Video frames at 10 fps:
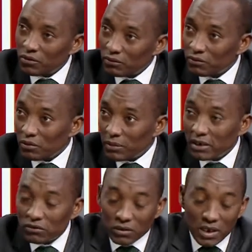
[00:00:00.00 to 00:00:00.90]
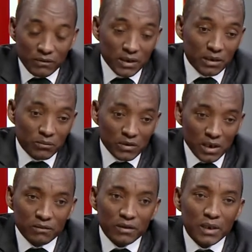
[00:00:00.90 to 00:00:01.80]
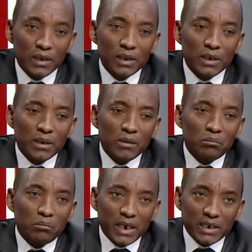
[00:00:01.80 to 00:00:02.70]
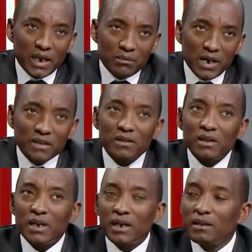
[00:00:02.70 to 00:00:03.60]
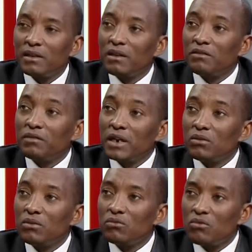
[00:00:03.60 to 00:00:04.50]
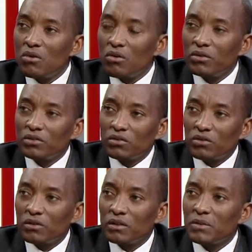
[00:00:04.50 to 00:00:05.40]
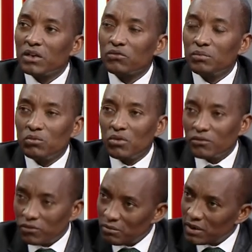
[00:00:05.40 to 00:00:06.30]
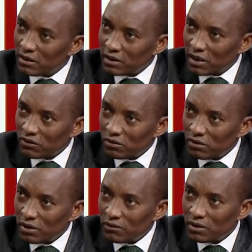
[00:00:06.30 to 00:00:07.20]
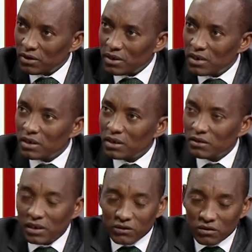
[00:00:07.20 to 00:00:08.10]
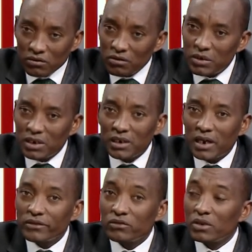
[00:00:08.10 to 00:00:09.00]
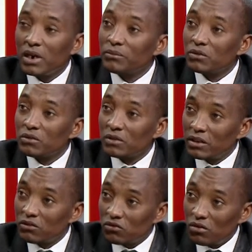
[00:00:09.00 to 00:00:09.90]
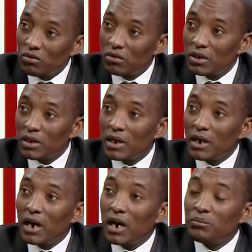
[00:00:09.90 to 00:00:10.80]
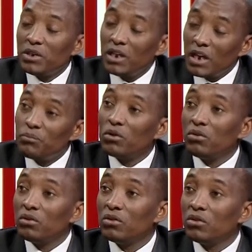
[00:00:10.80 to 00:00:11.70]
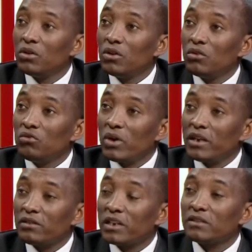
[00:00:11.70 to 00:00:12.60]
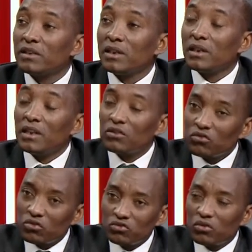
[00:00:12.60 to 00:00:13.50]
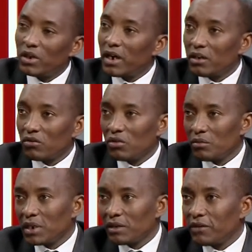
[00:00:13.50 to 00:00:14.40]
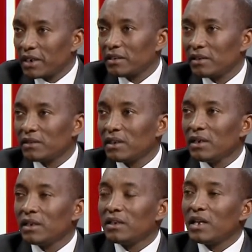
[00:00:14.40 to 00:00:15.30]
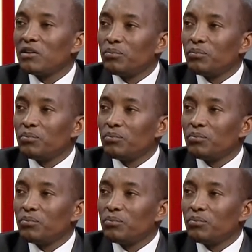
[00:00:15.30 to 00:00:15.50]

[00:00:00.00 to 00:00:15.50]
Somalis to govern themselves. But I must say that the final war on terrorism has to be won from the international level. International community has to stand strong and be able to address the social and economic factors that